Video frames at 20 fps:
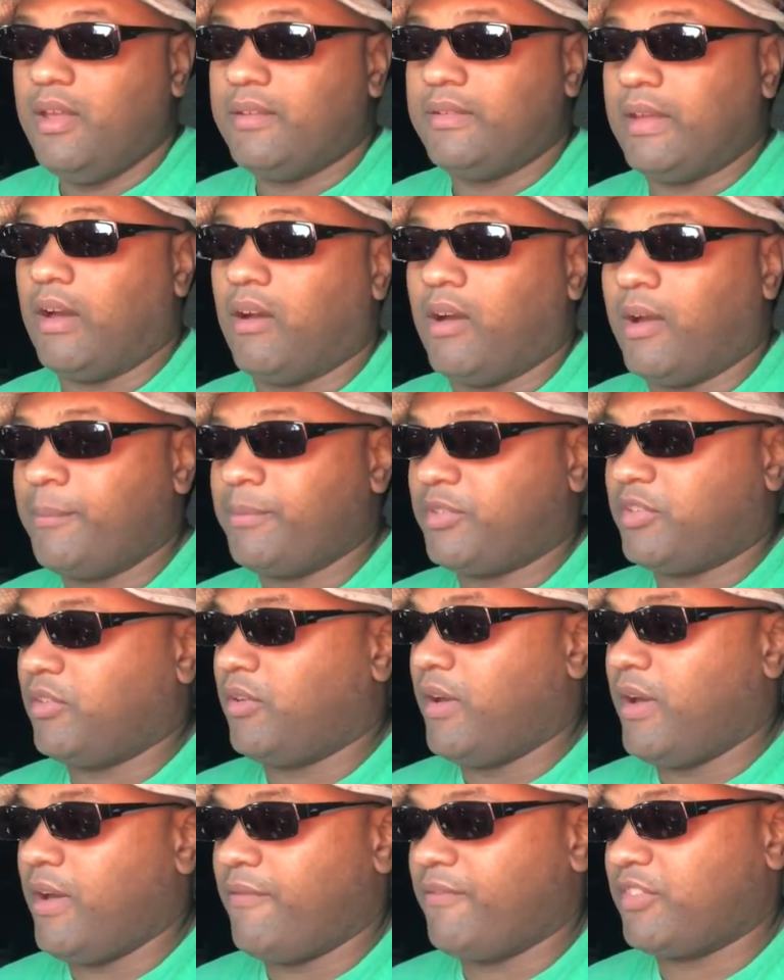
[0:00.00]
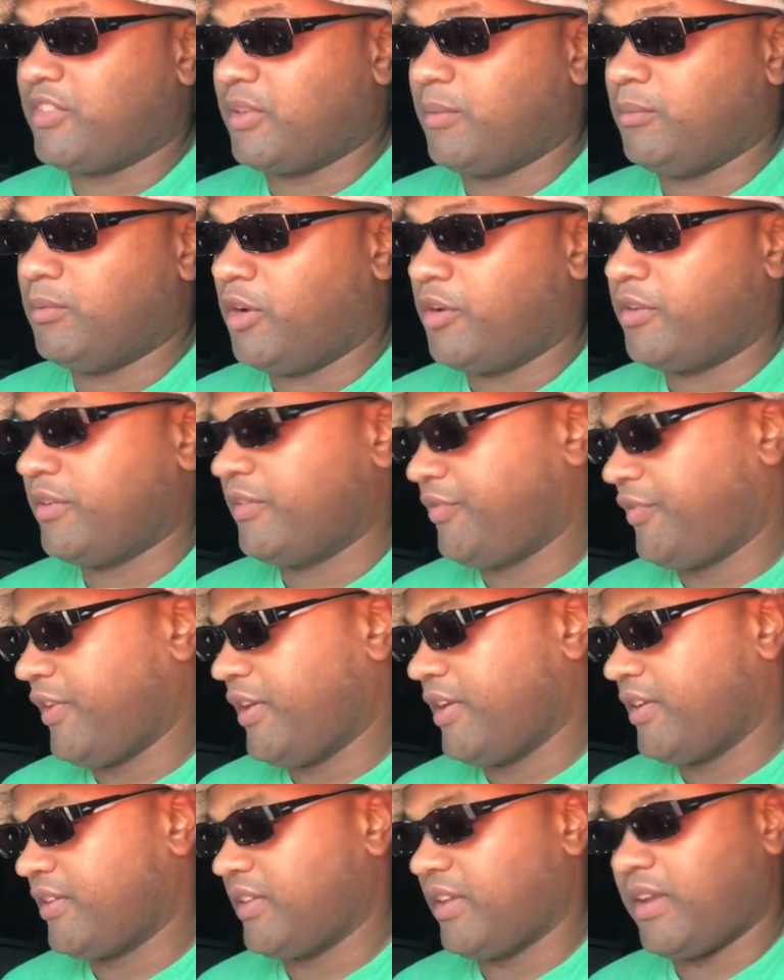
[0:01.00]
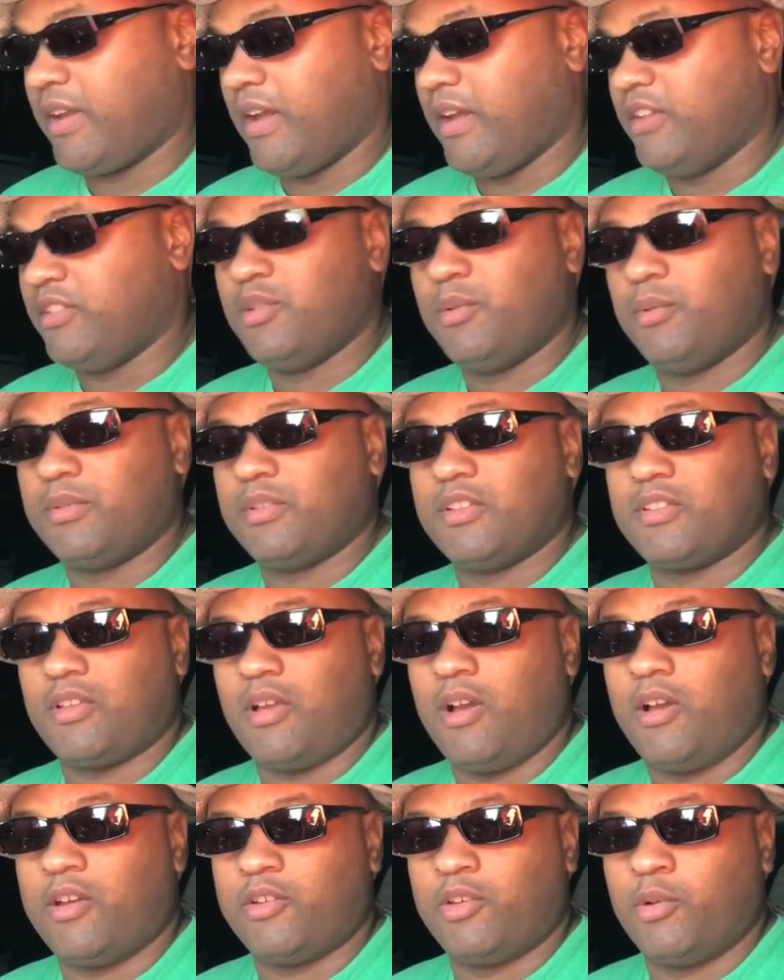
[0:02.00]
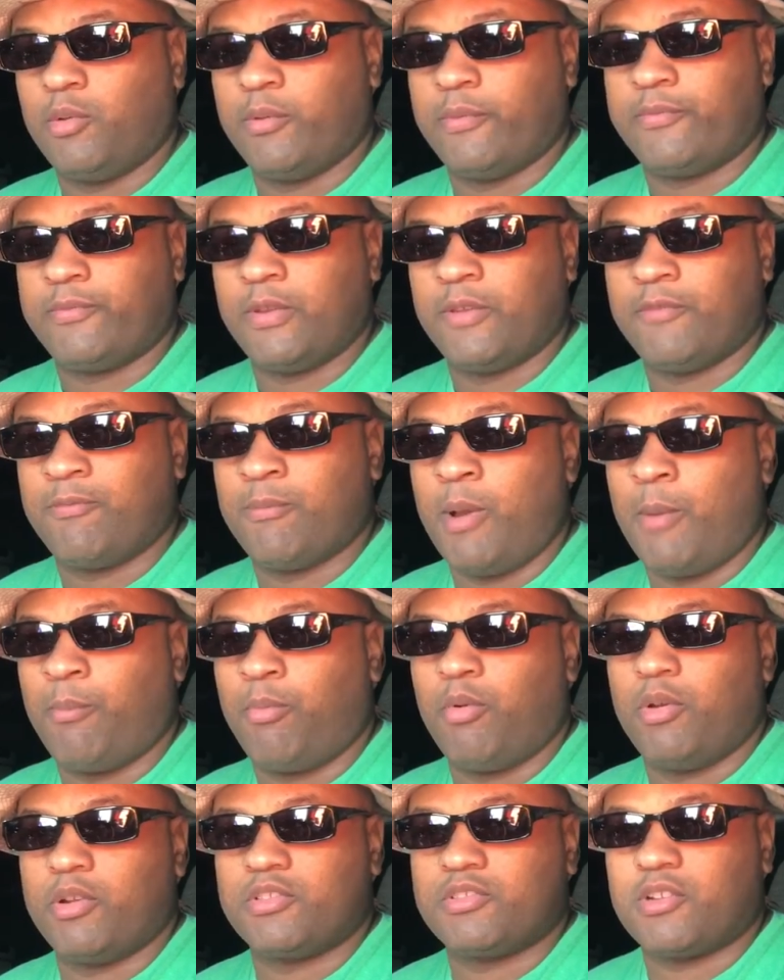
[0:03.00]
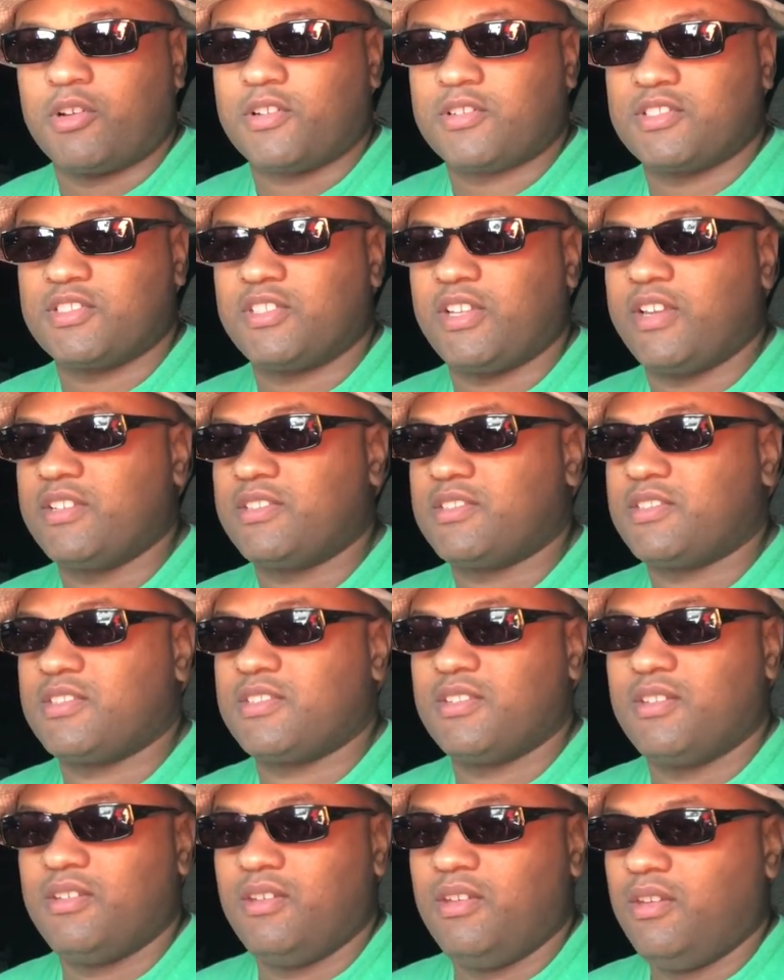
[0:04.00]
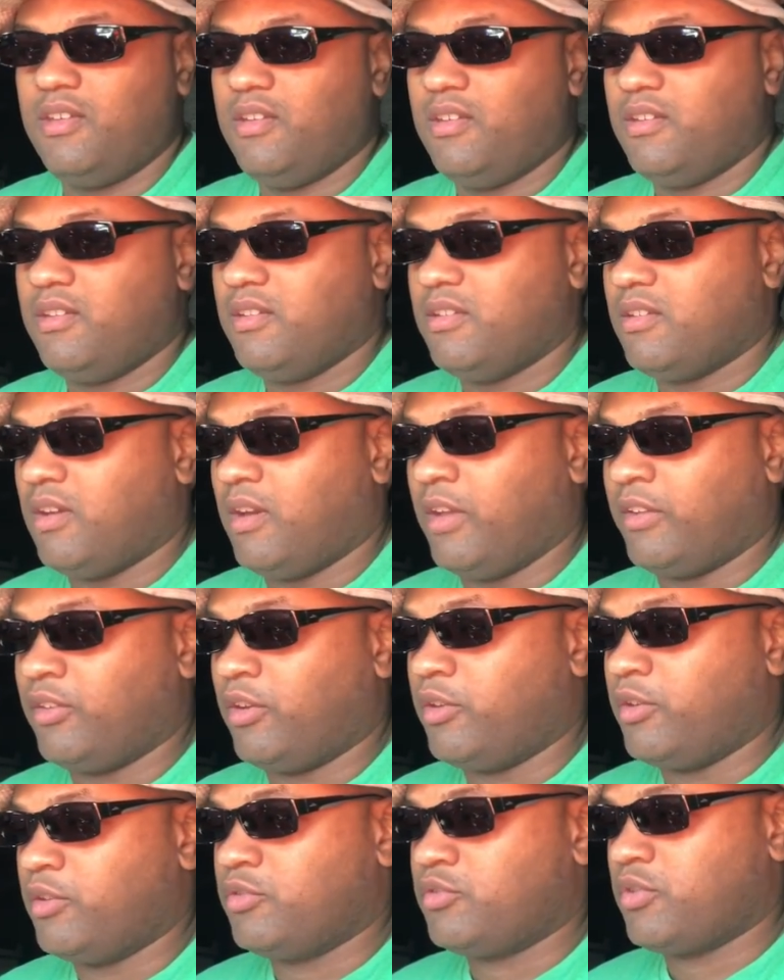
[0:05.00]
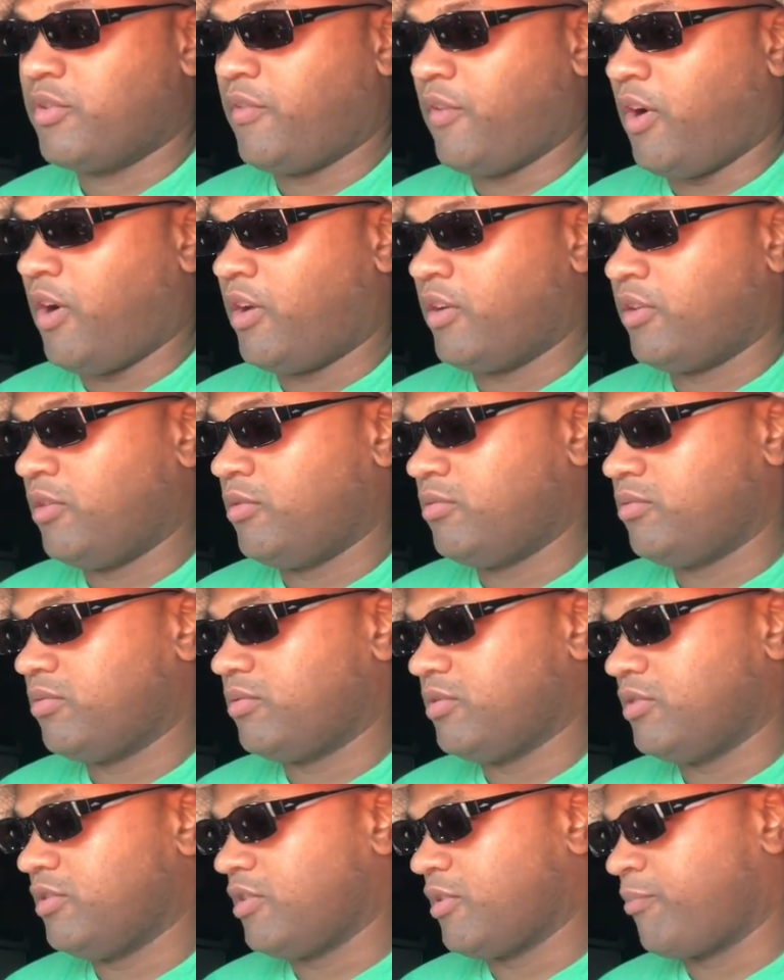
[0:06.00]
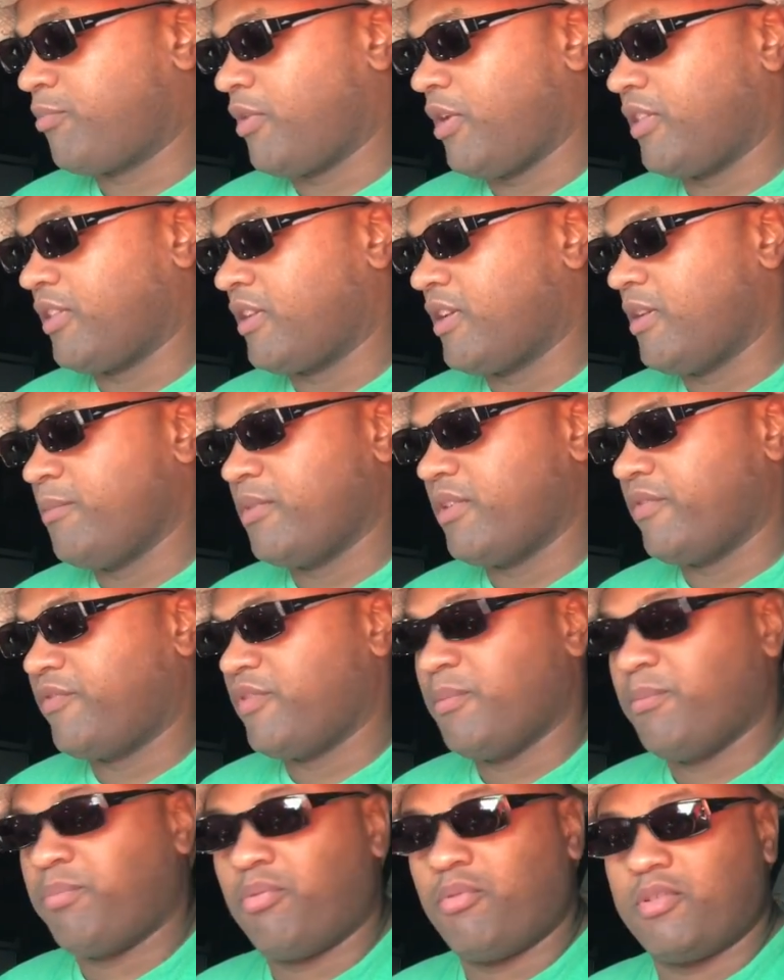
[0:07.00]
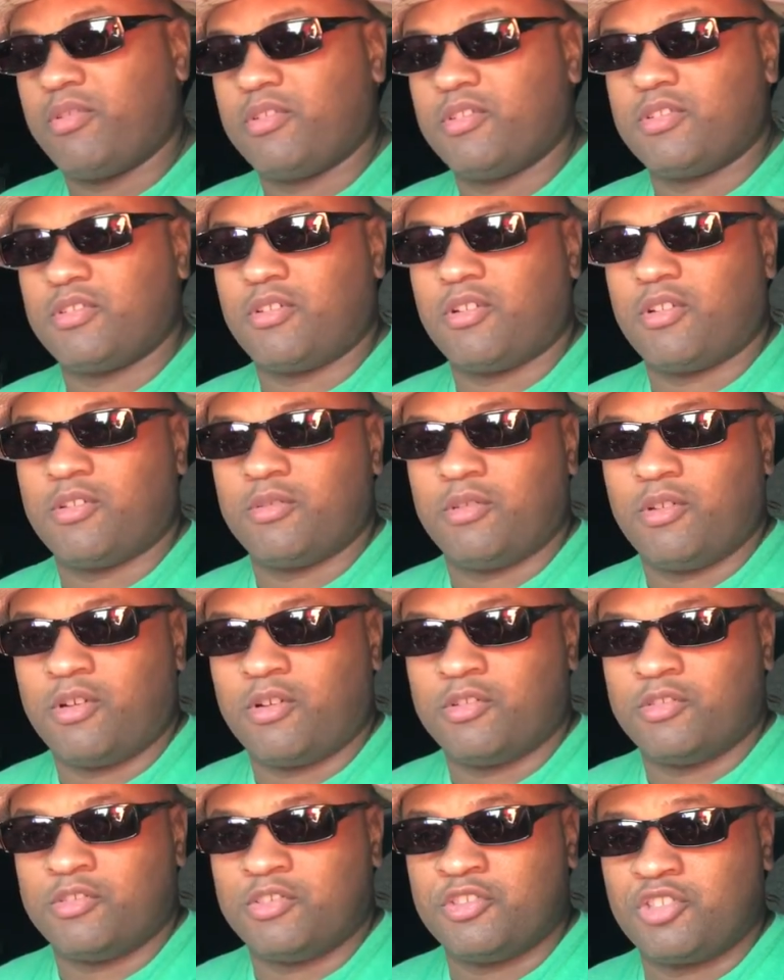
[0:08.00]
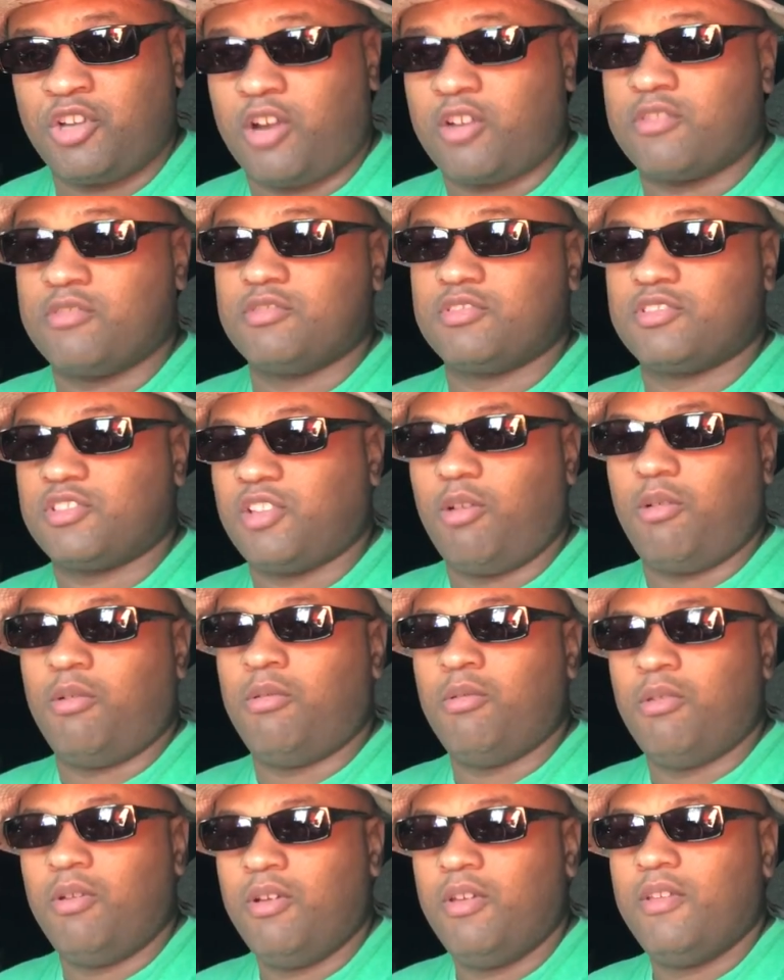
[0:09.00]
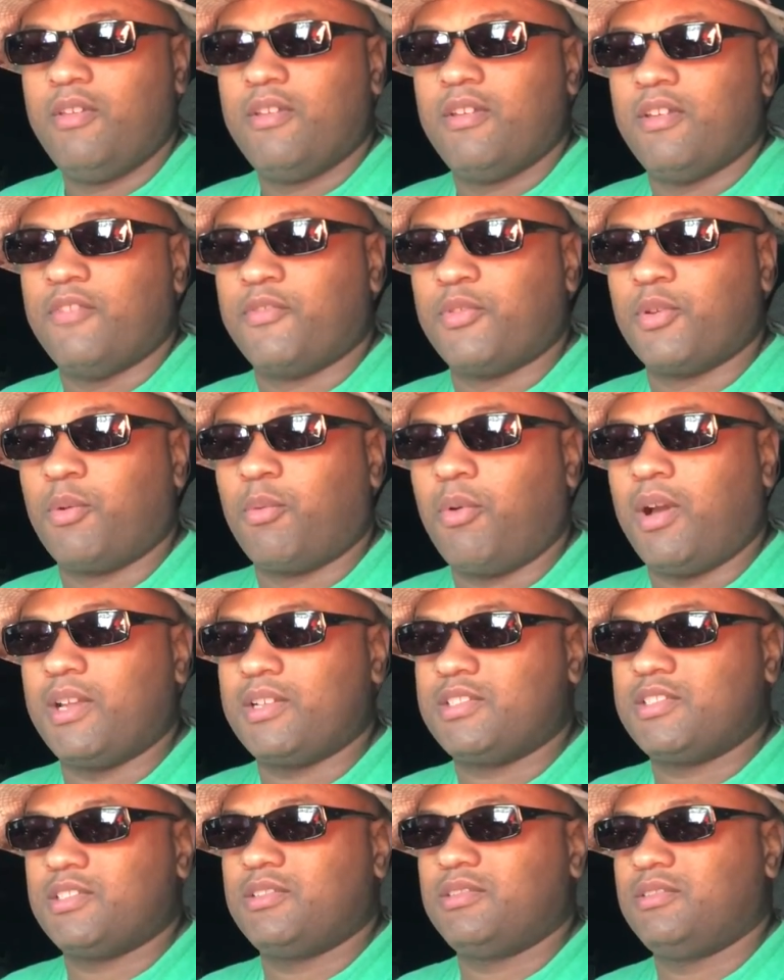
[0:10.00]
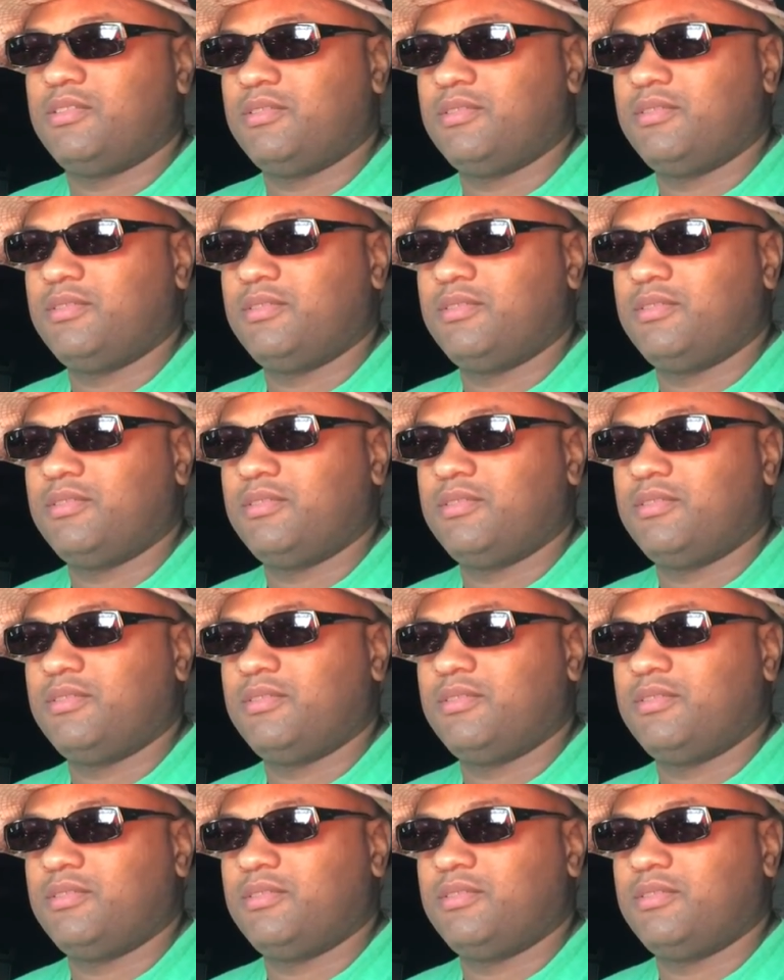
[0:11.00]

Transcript: Now I'm still having some learning things I got to do with this auto. If my boy Trucker States, I know you drove auto, you could probably give me a few pointers, or Jacques Cousteau, if you're watching.